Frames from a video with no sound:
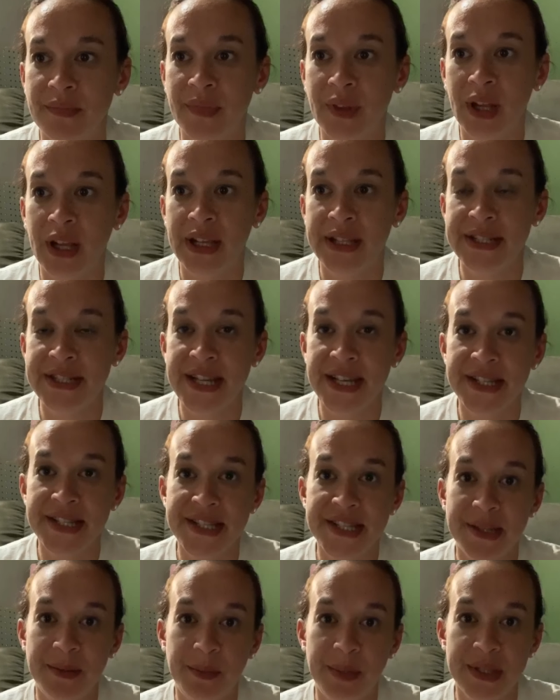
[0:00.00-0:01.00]

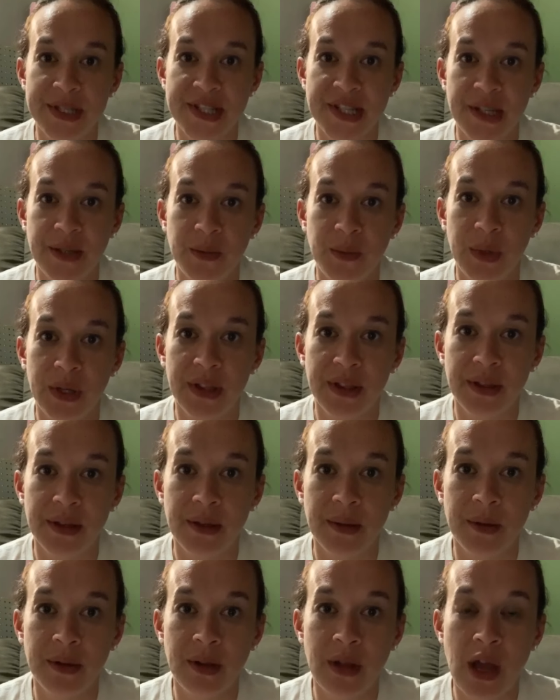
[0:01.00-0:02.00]
intensely busy with
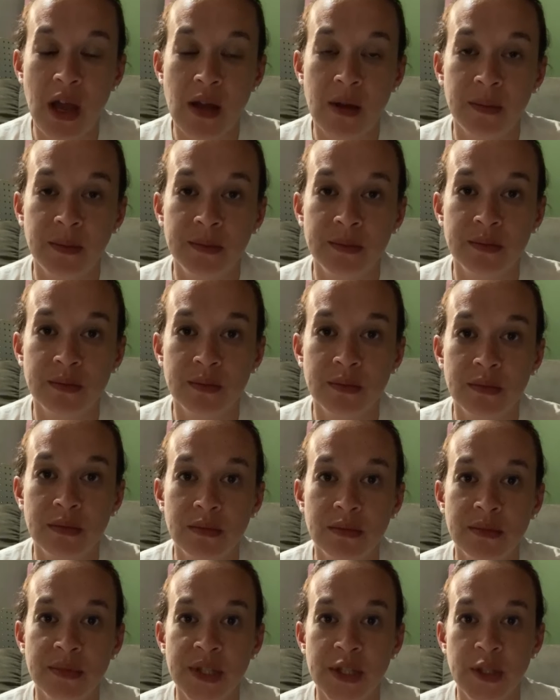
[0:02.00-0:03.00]

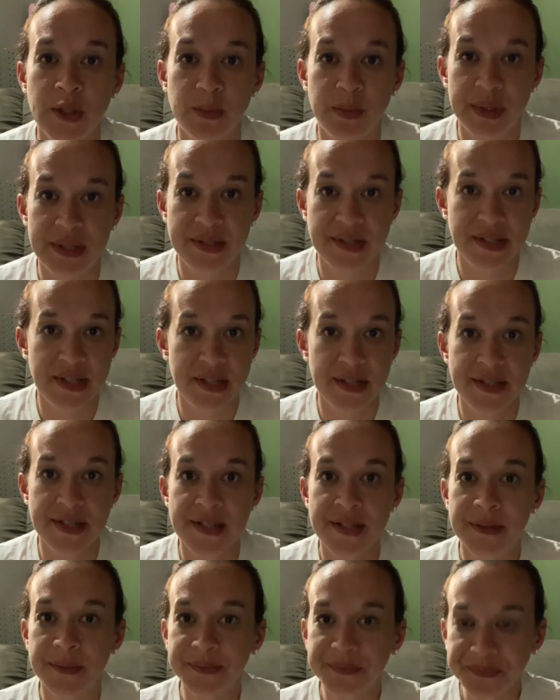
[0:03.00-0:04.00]
the new
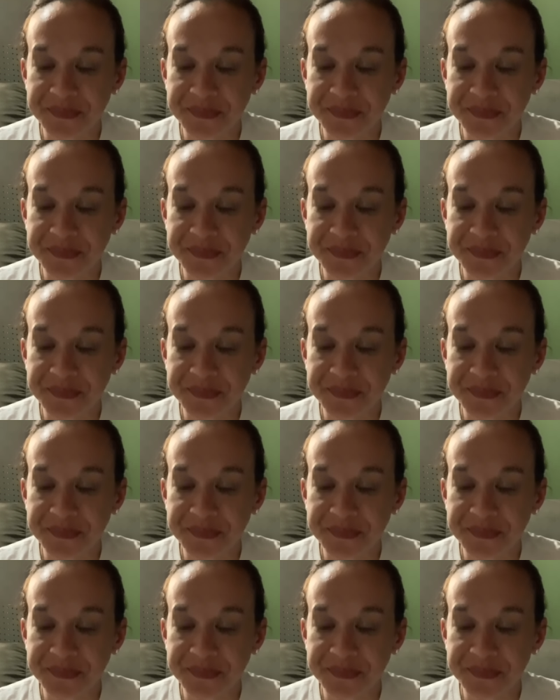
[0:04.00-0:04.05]
business.